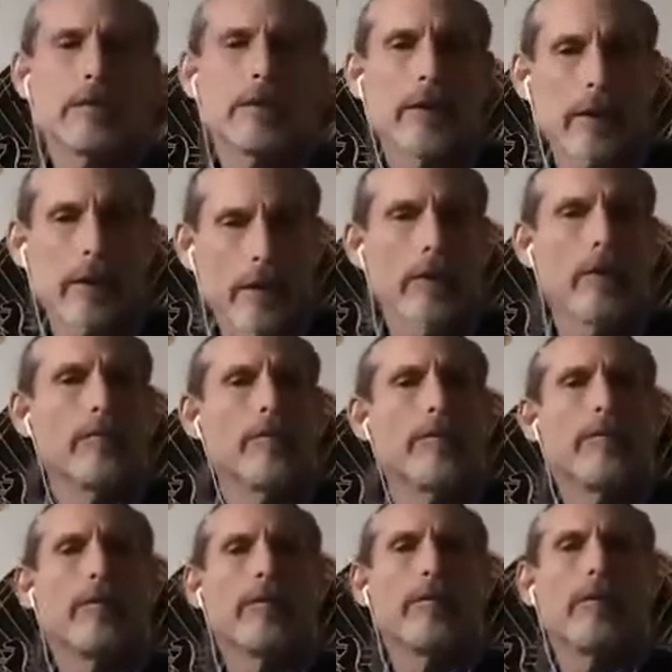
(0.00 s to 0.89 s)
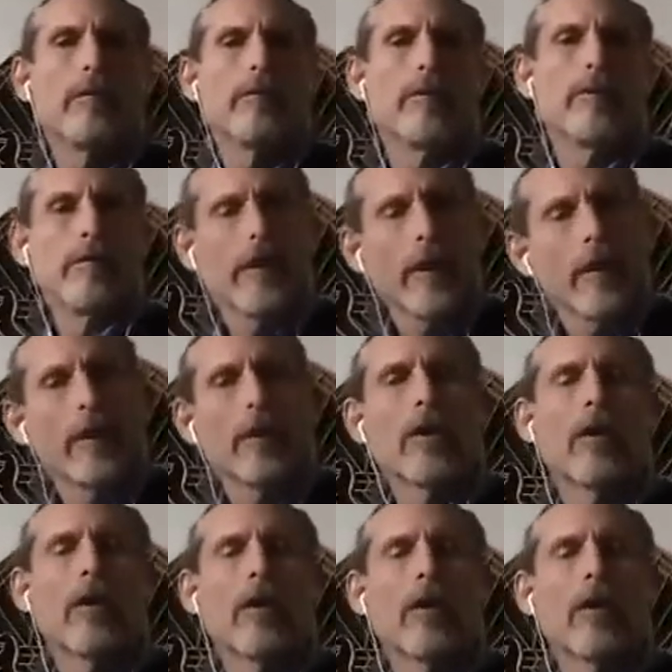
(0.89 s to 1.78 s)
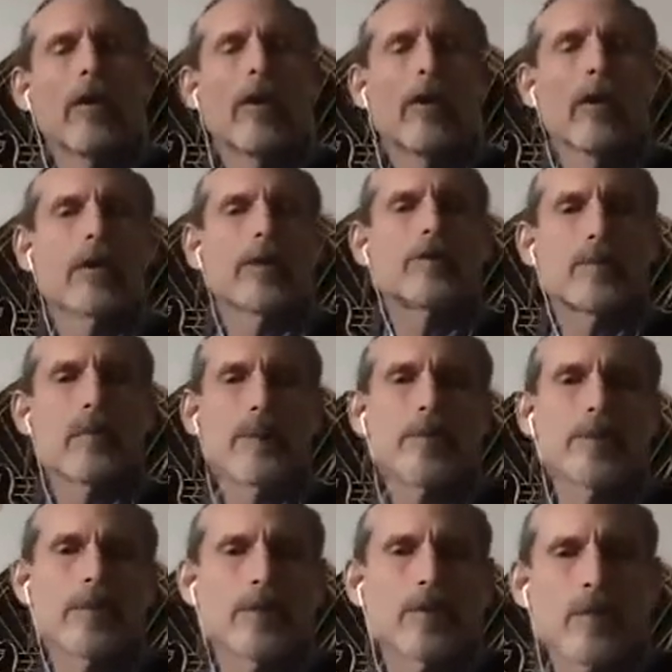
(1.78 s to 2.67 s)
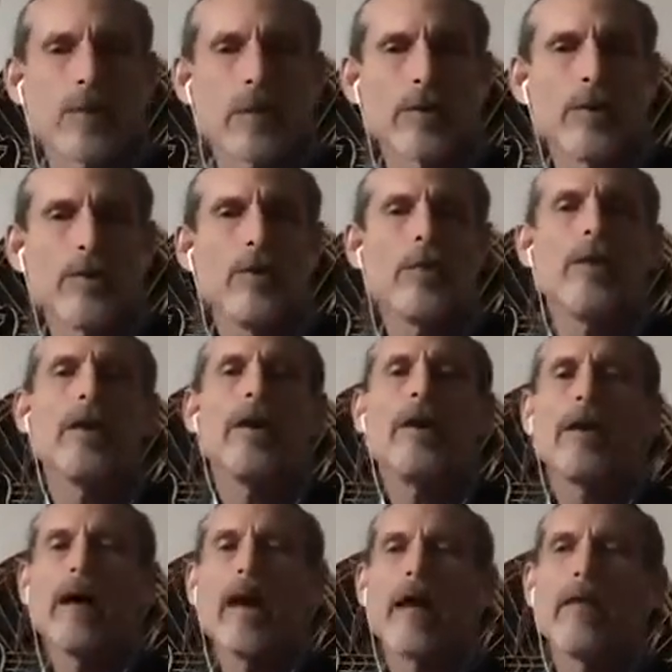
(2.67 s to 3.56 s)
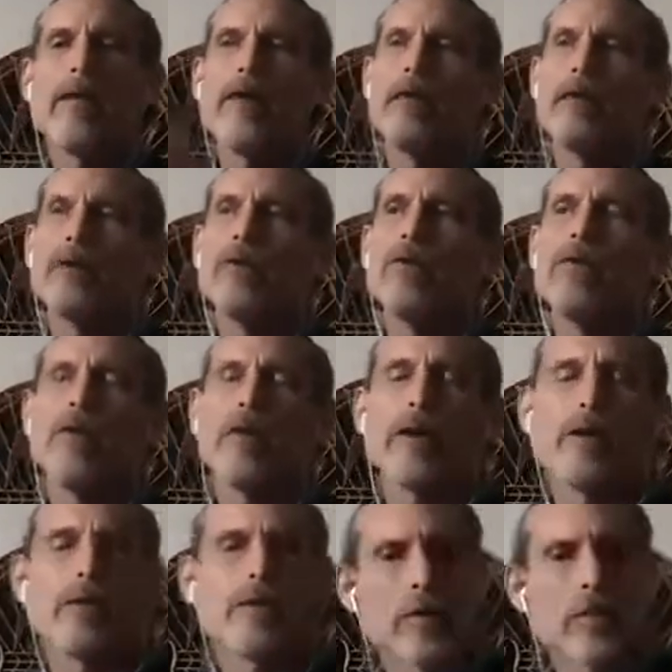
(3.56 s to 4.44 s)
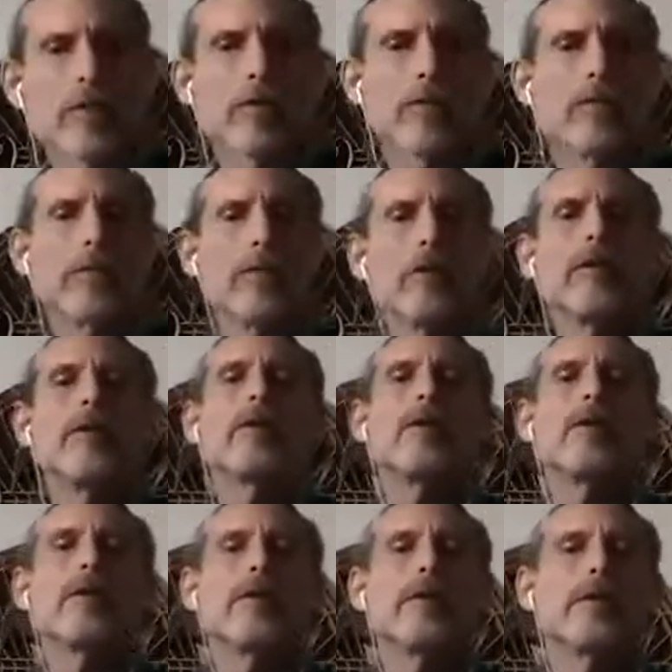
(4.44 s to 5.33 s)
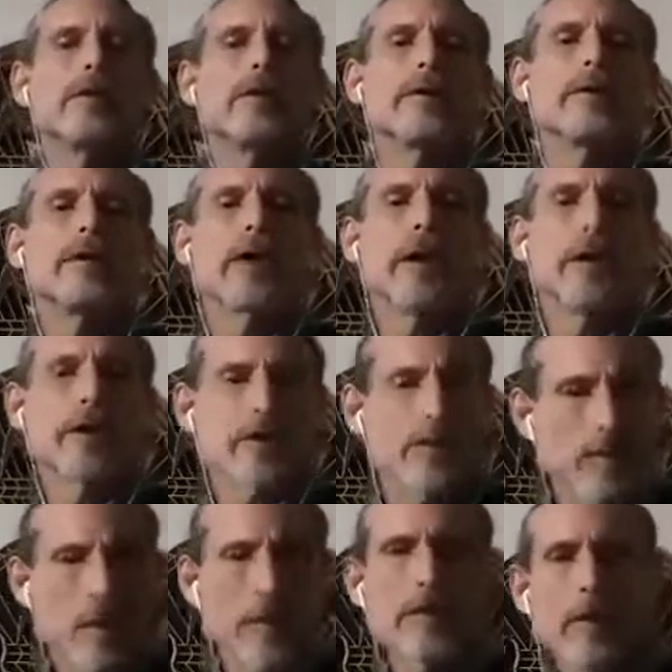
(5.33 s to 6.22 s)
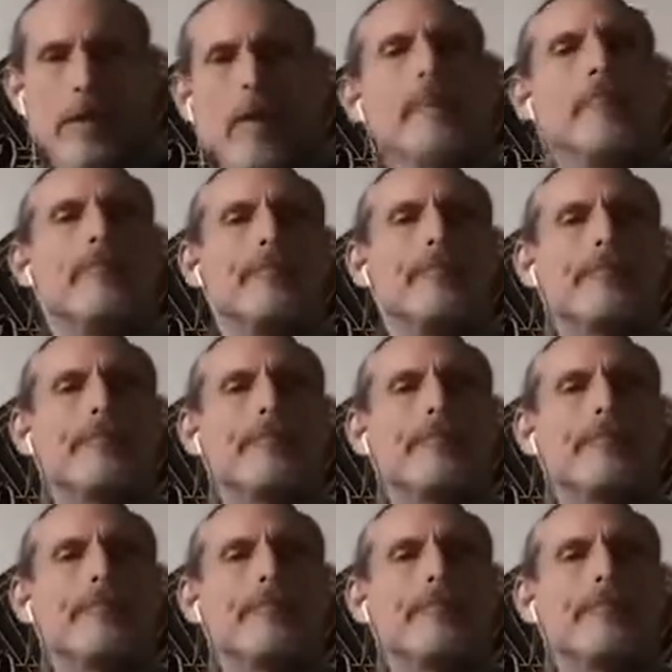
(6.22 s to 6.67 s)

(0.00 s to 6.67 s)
that love that they are expressing toward you, and that you in turn can express to them.